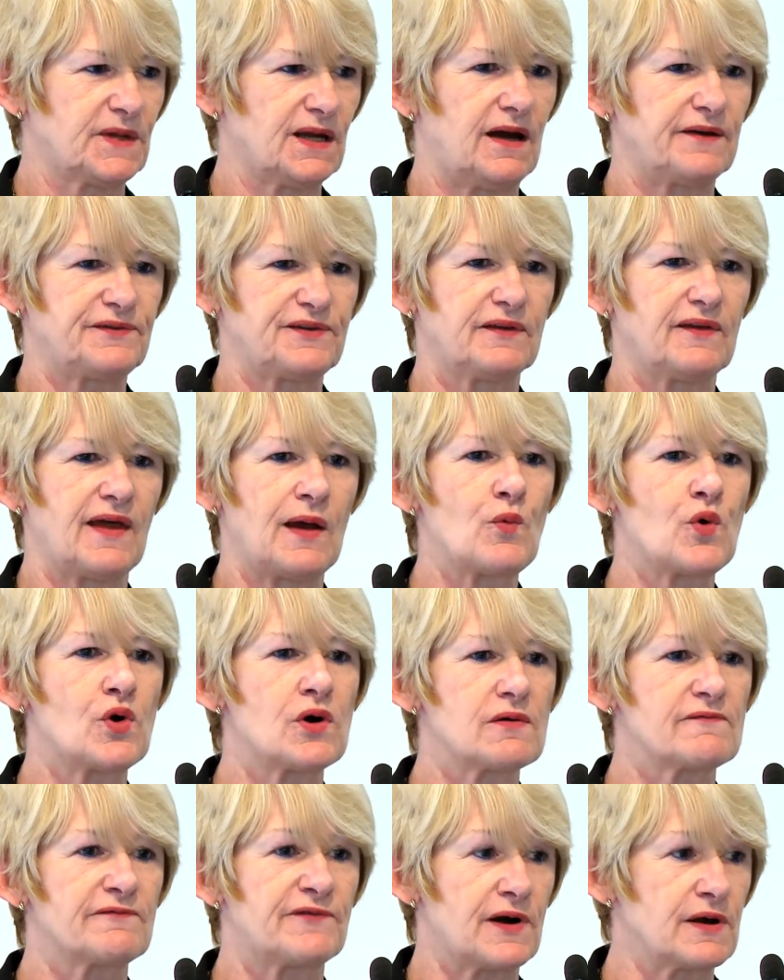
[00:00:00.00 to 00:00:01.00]
I think they
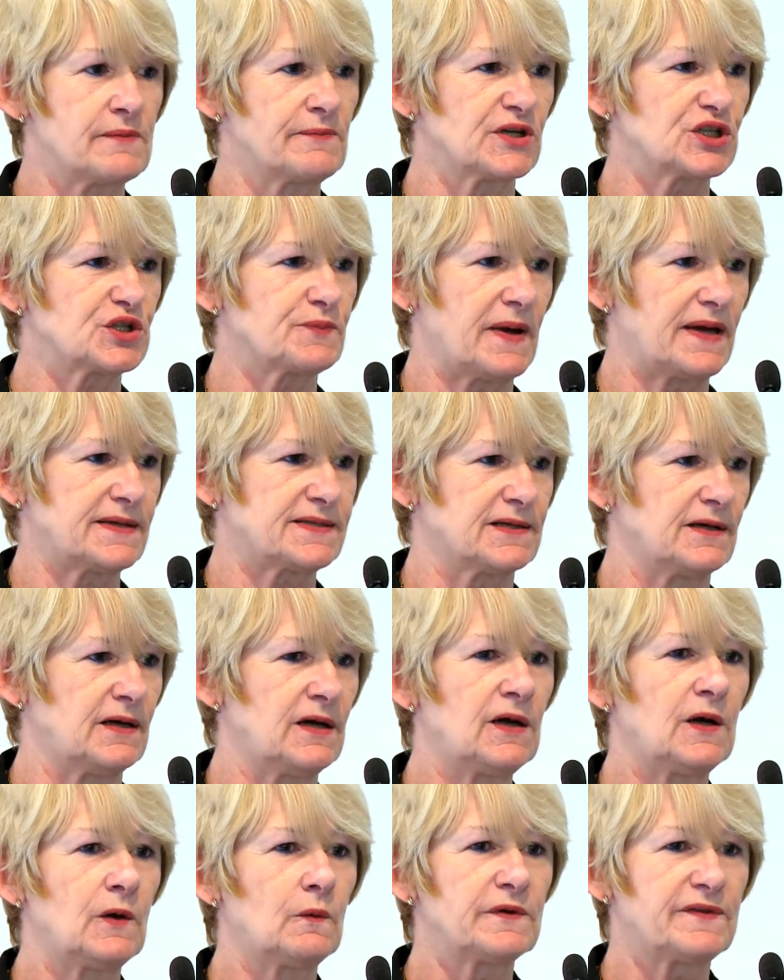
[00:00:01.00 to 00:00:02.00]
work very much better
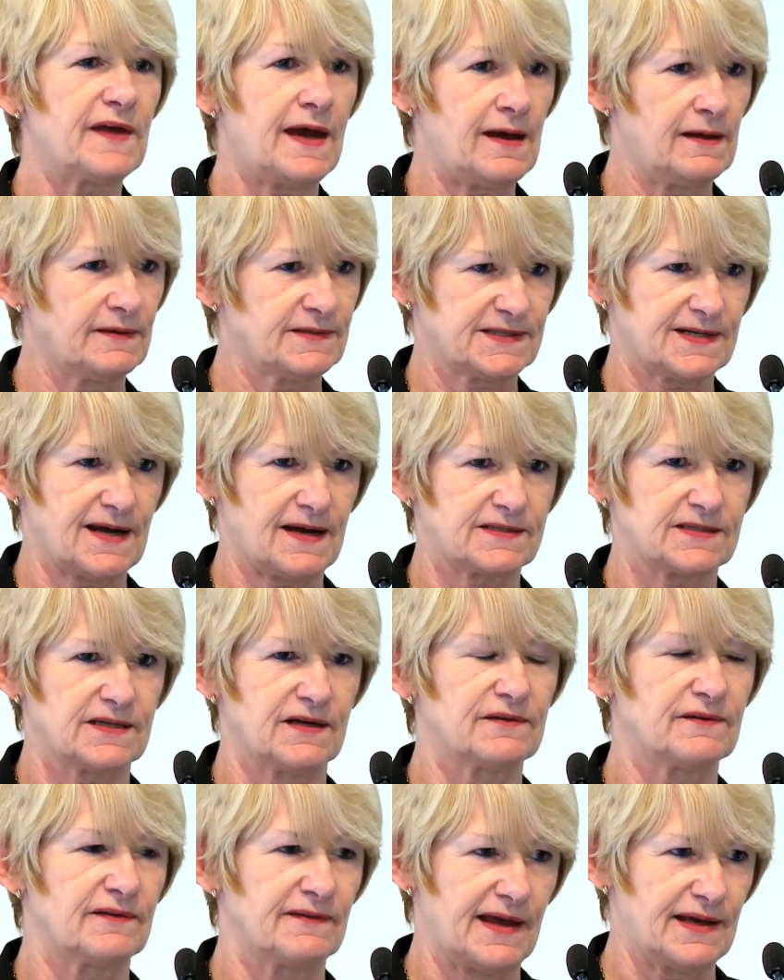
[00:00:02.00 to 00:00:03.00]
with the health
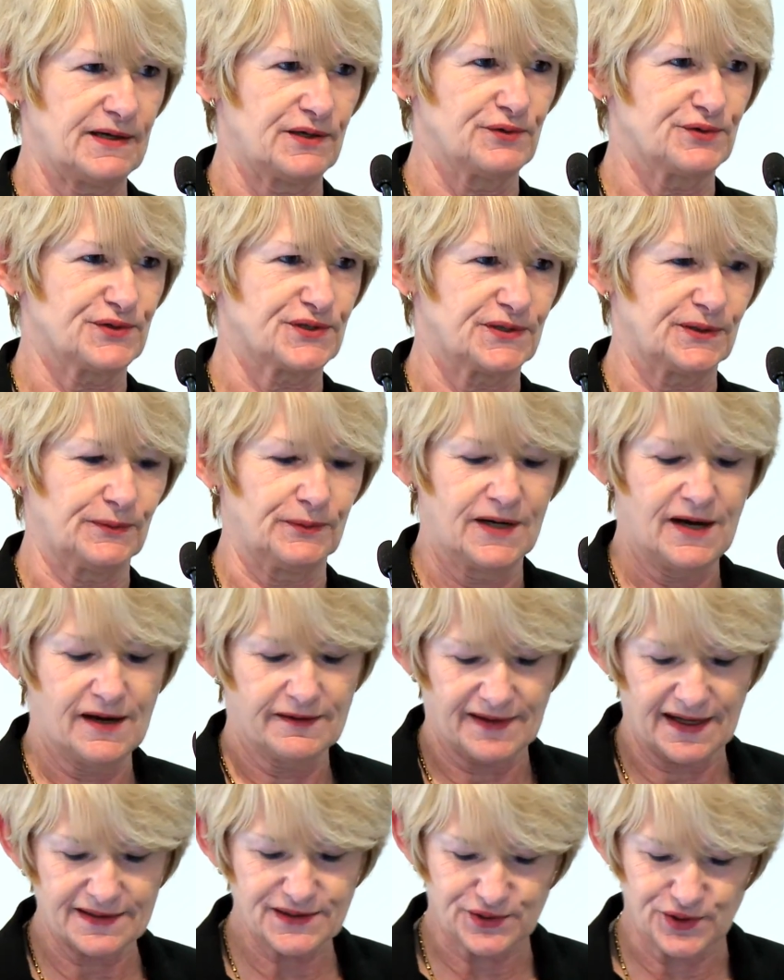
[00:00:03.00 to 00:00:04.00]
sector than they used to.
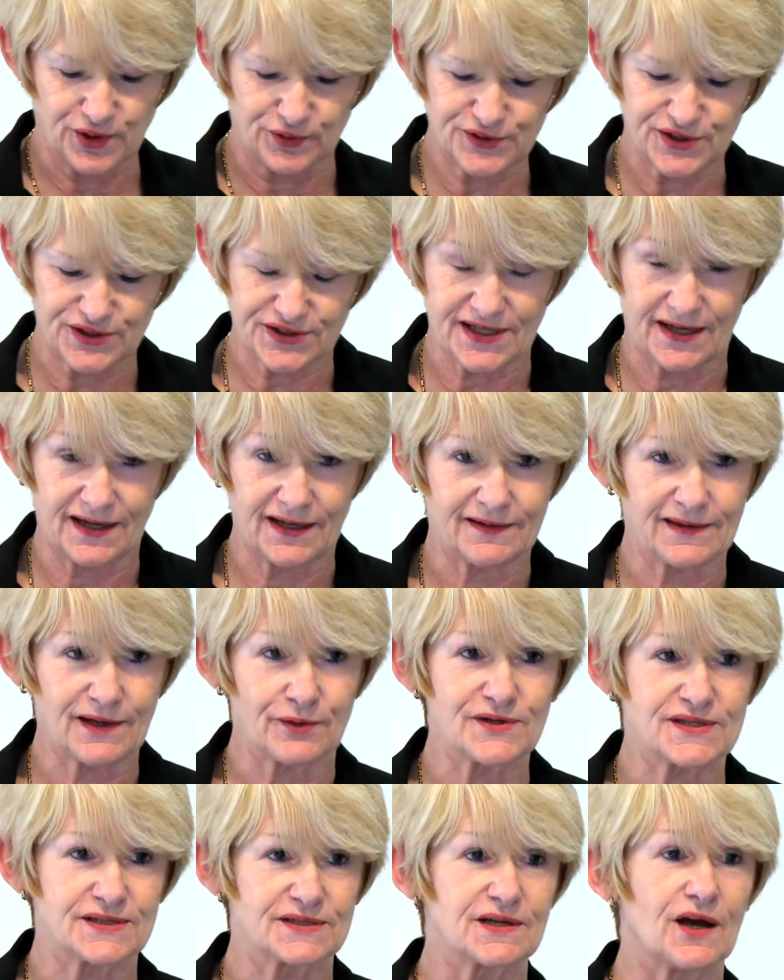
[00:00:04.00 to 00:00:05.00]
That's not to say
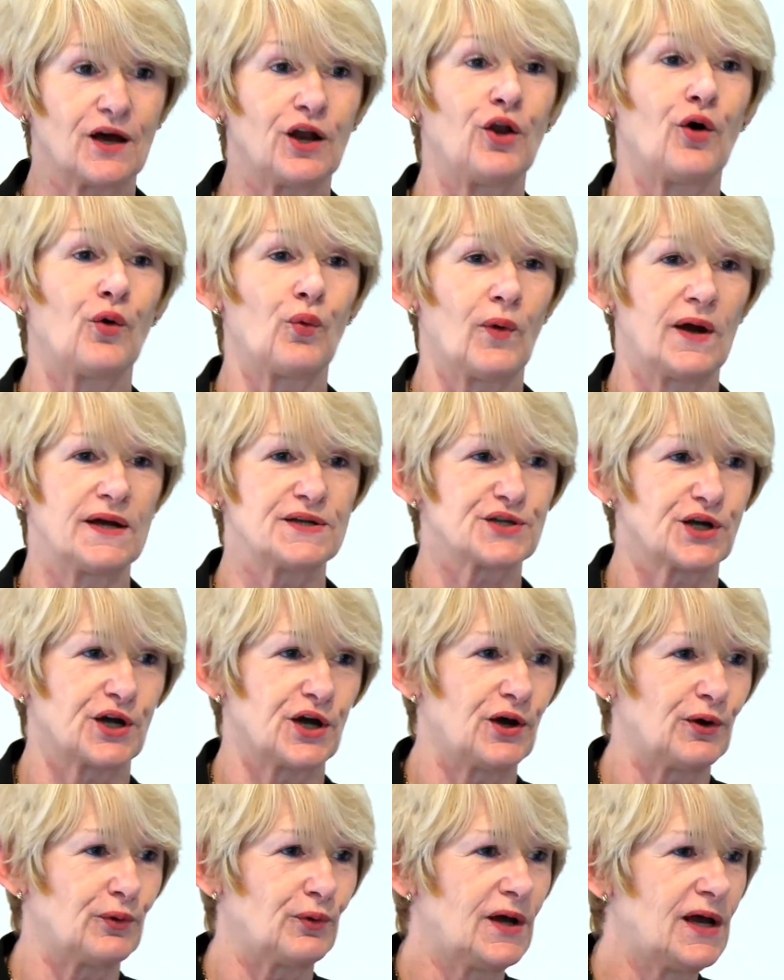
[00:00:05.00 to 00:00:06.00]
there isn't a long way to
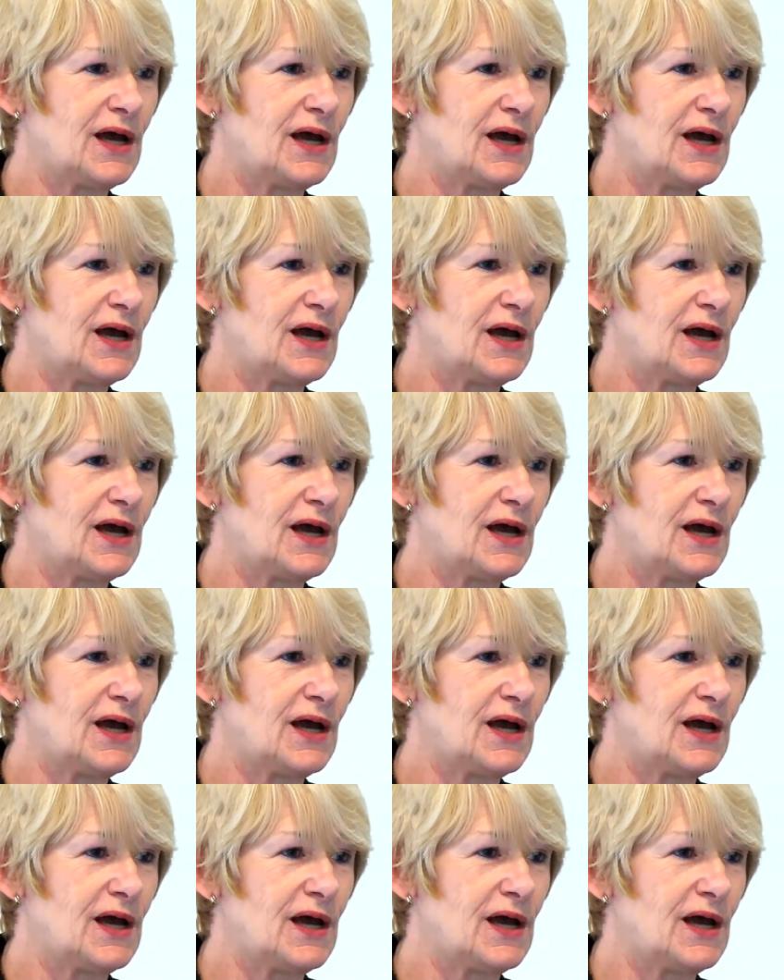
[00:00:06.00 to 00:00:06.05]
go.